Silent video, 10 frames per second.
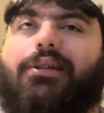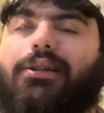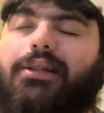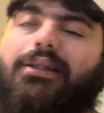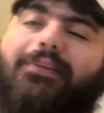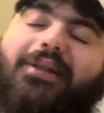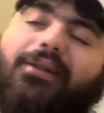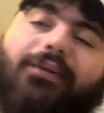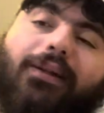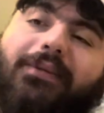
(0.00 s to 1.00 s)
Let's let me see
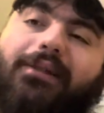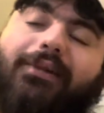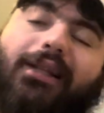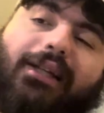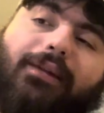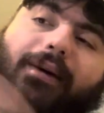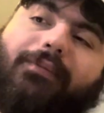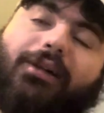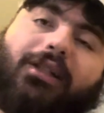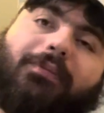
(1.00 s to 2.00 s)
what let me see what I think about
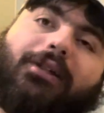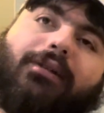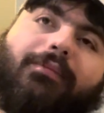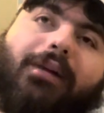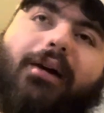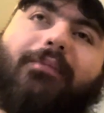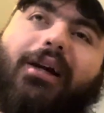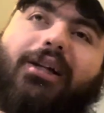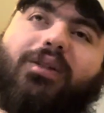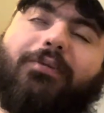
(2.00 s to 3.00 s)
marisburner. Mar
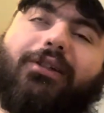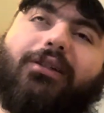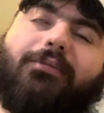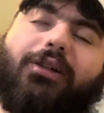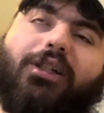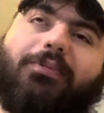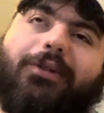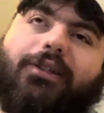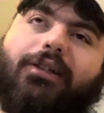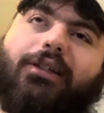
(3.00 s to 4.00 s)
marisburner, Mars
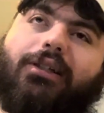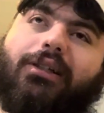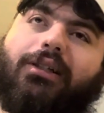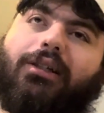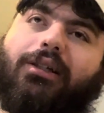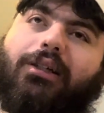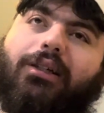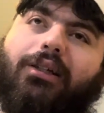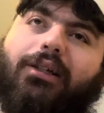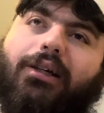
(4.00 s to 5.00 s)
Burner,
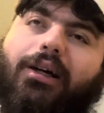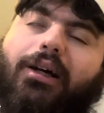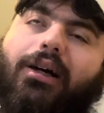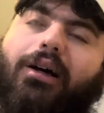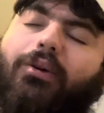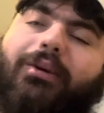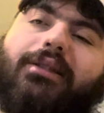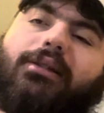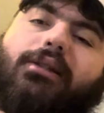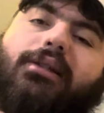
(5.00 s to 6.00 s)
uh
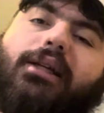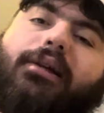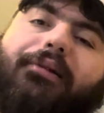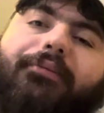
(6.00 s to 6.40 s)
Windsor. Let's get it.